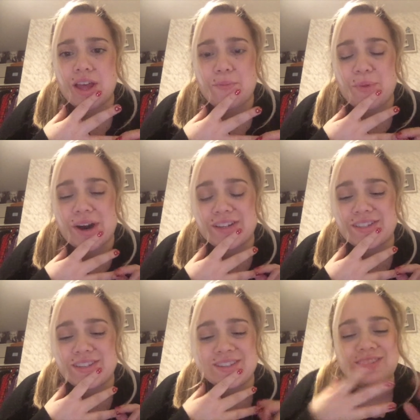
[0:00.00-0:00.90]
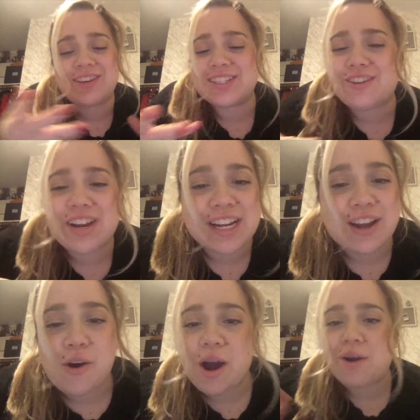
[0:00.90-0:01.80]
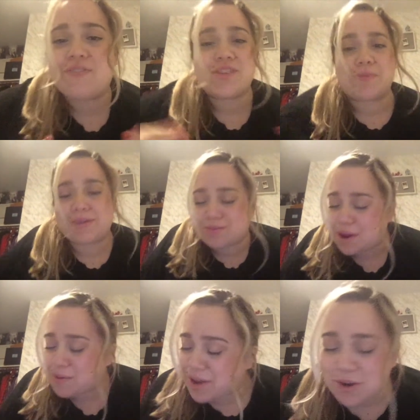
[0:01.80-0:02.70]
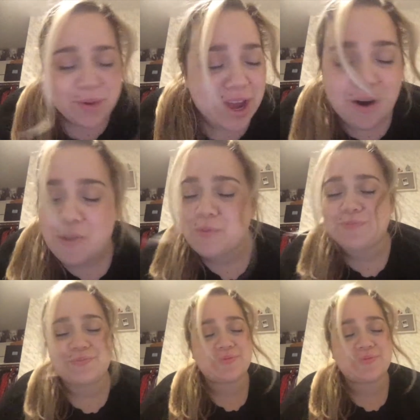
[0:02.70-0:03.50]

But you guys already know how I feel about Spider-Man: Away Way Home.